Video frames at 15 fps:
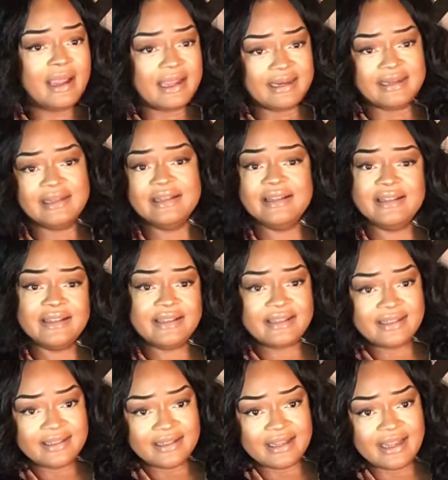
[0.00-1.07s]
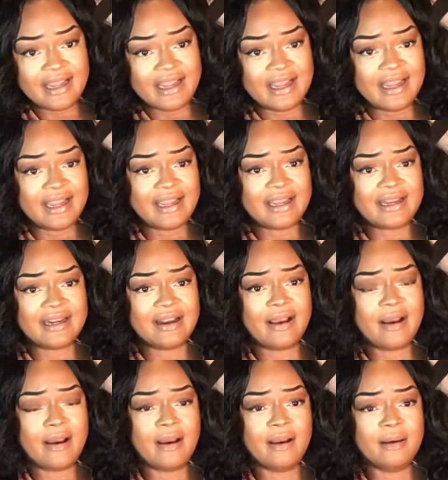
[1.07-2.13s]
in the hood and
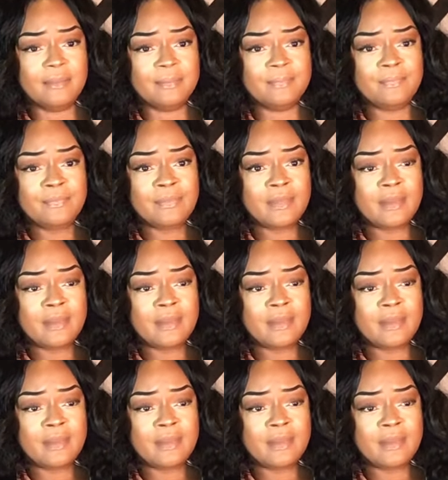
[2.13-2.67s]
um